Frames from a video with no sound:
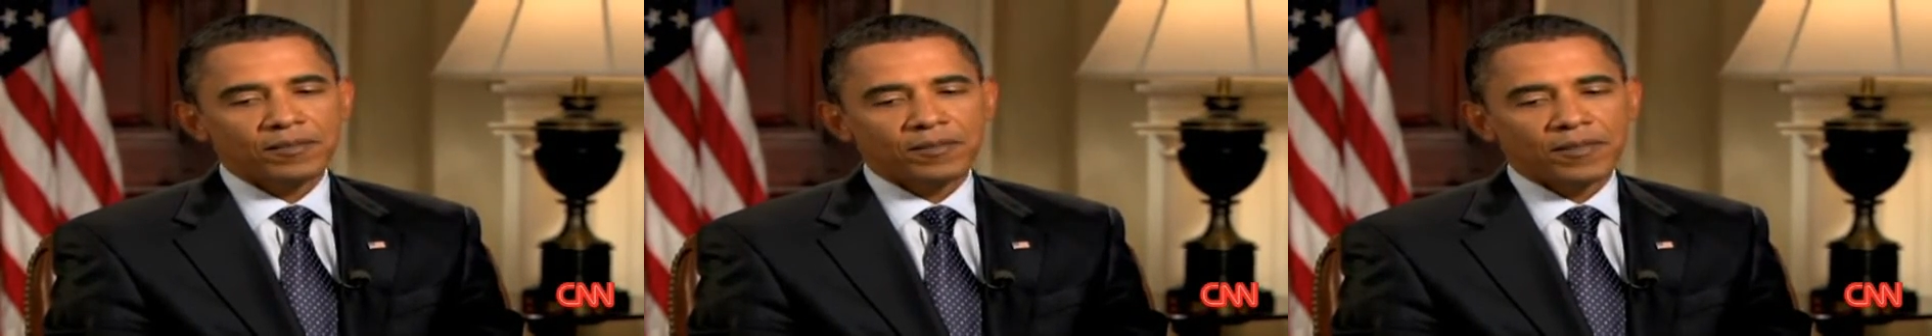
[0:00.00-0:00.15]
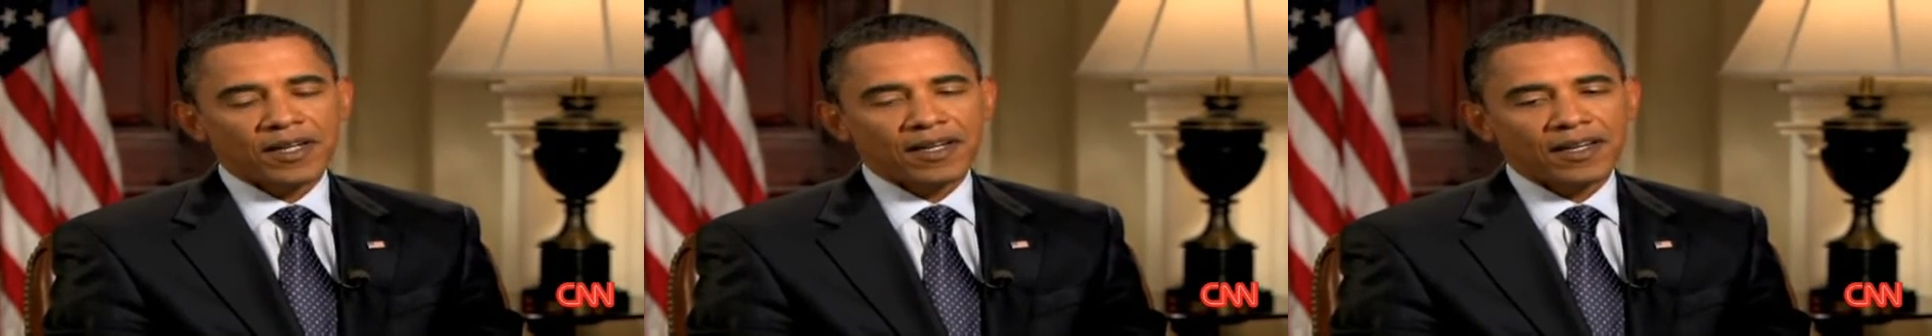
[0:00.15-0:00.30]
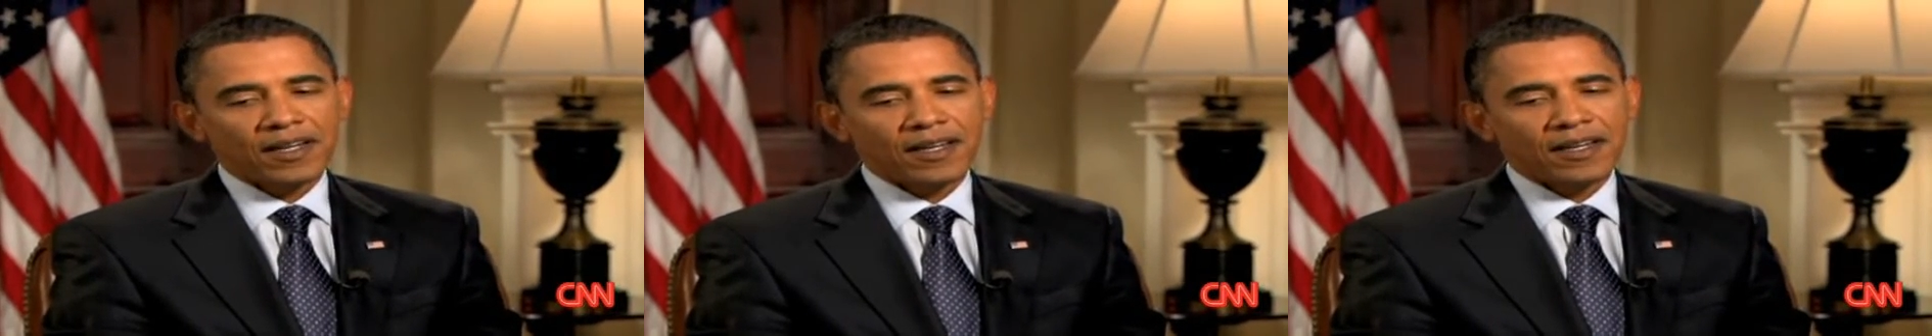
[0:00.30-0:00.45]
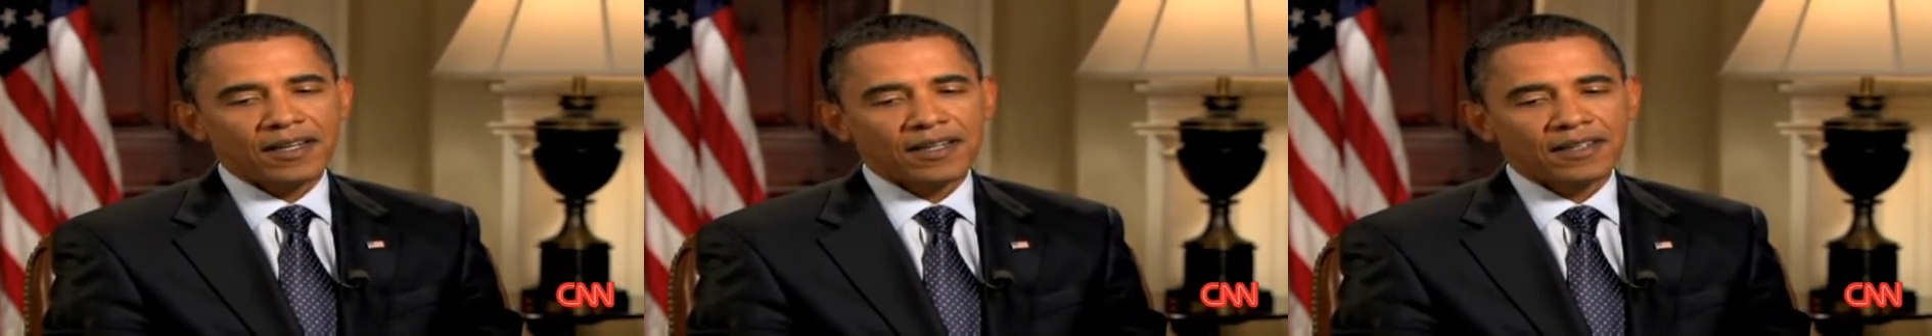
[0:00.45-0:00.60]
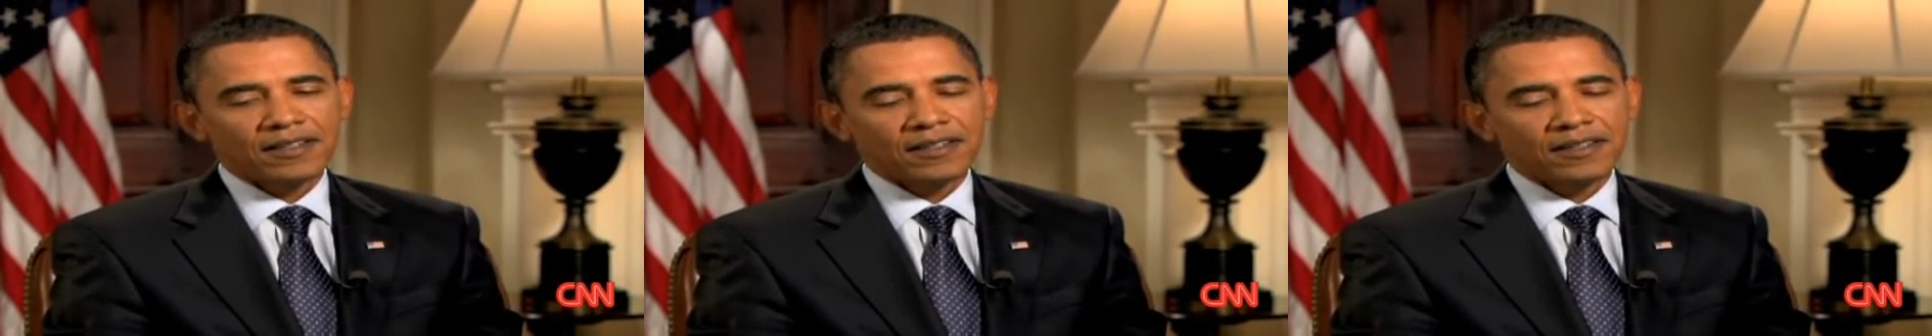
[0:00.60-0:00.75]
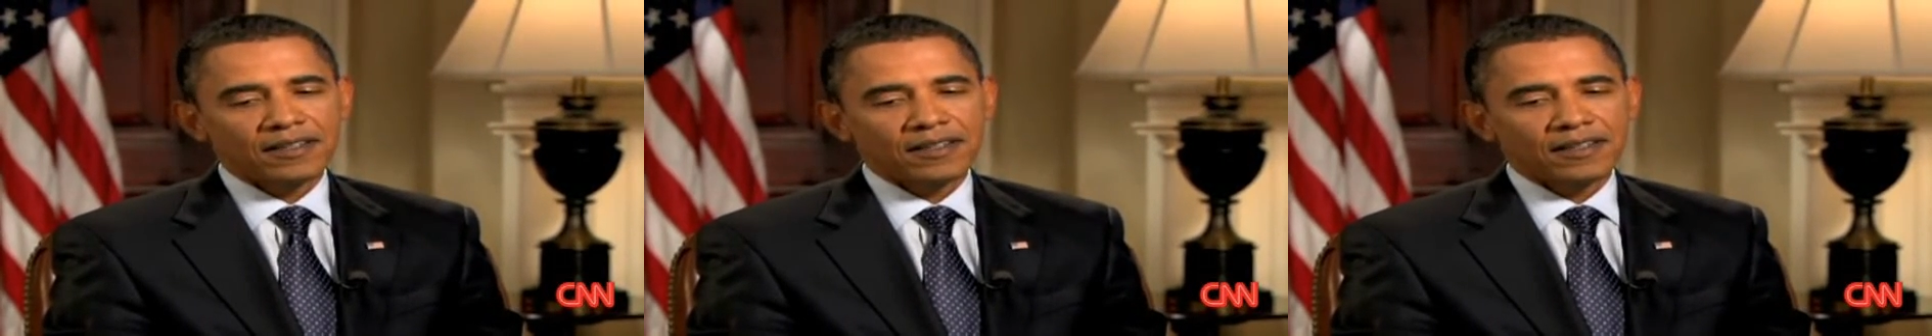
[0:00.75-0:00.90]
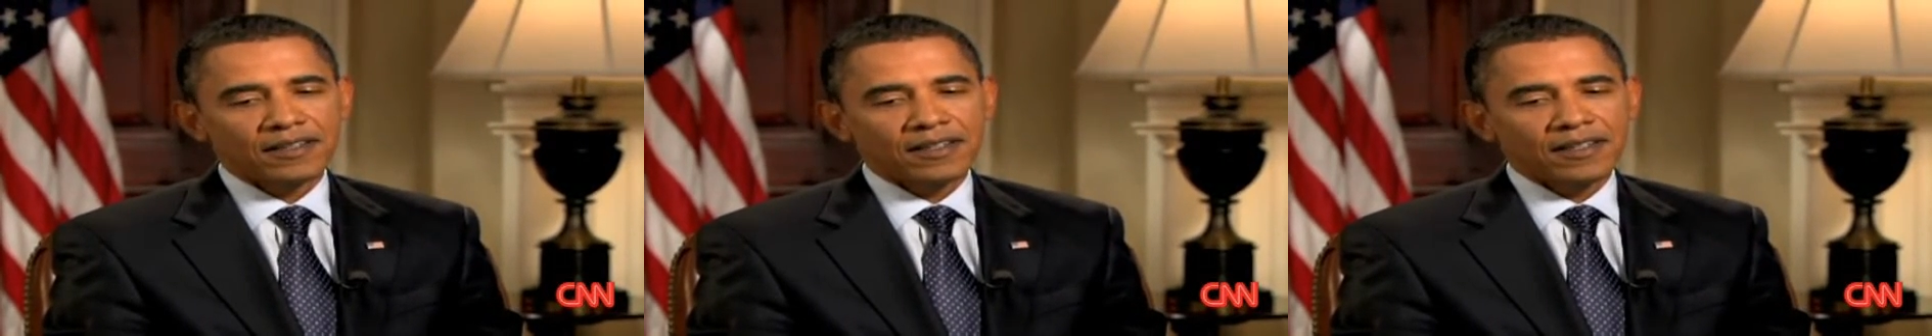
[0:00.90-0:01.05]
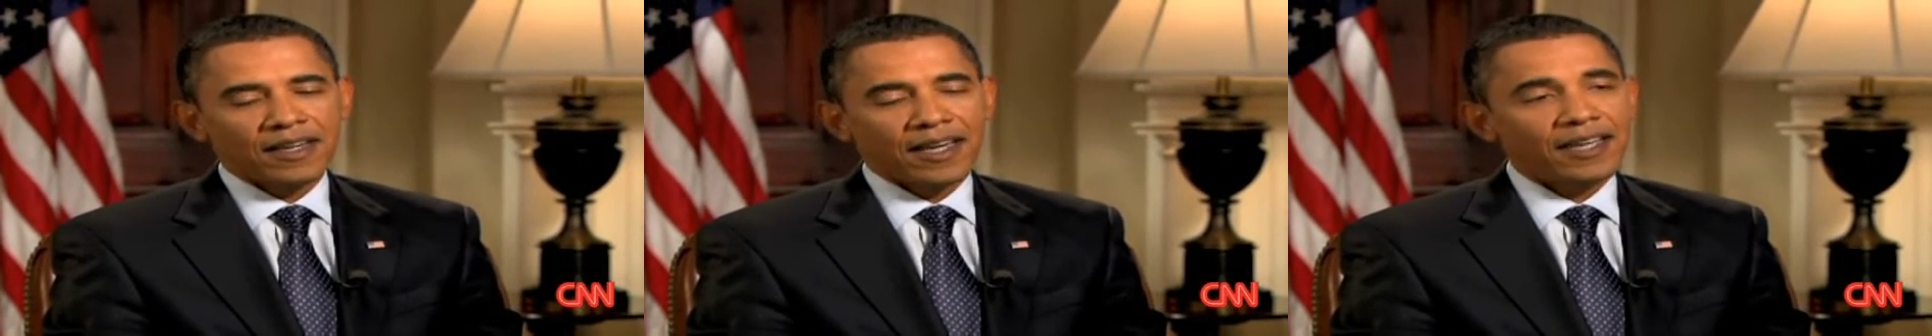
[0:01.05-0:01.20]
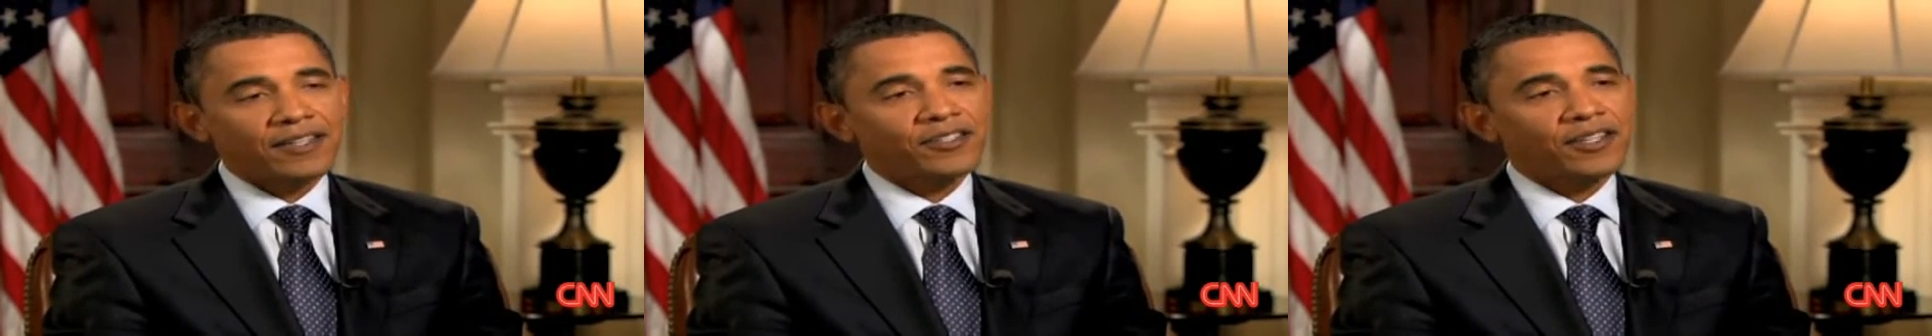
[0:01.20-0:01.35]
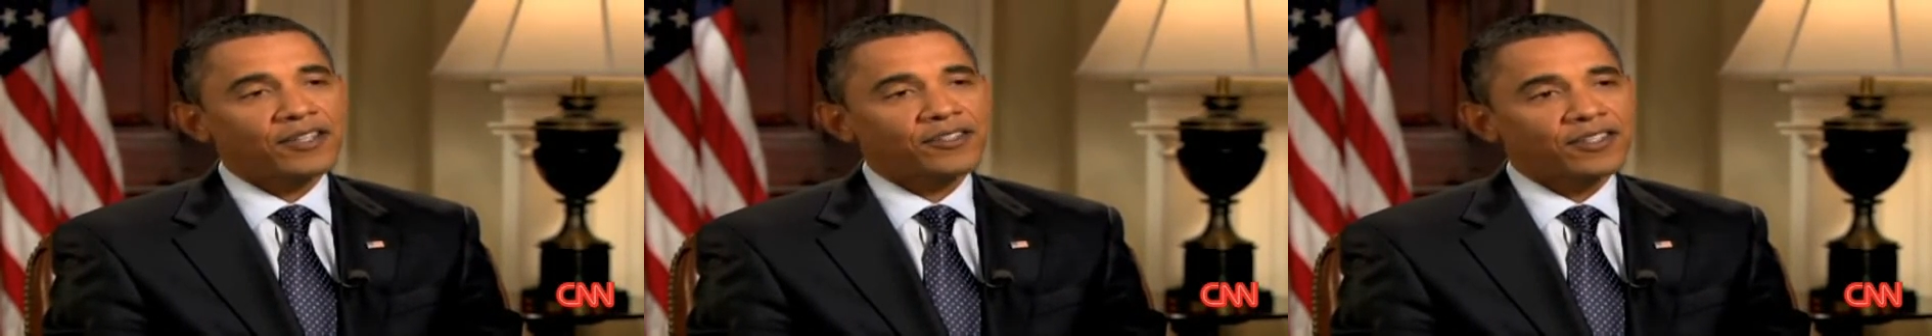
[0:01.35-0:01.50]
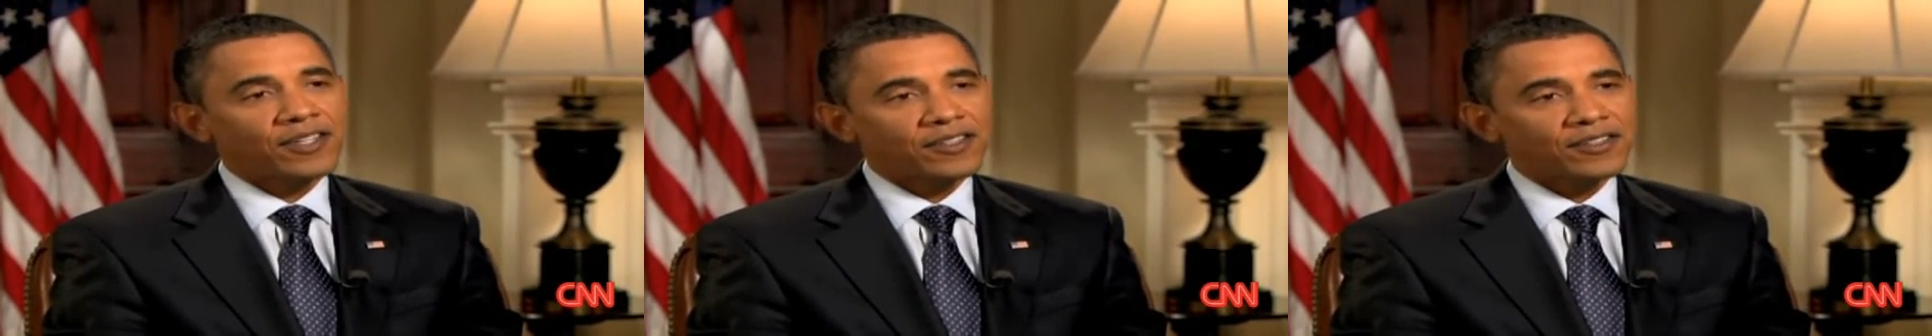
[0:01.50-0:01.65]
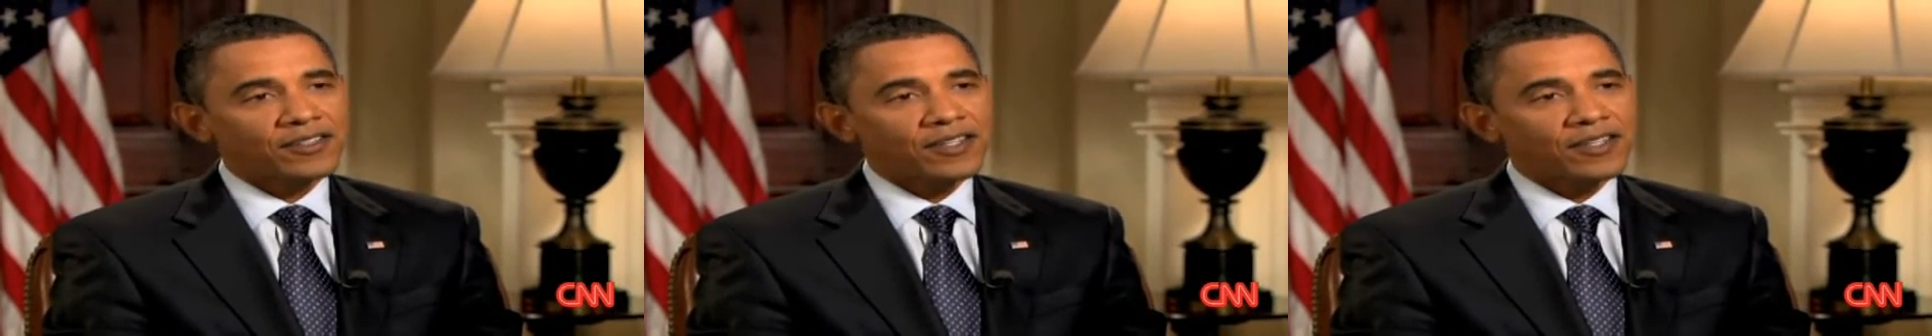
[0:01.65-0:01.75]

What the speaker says: my HHS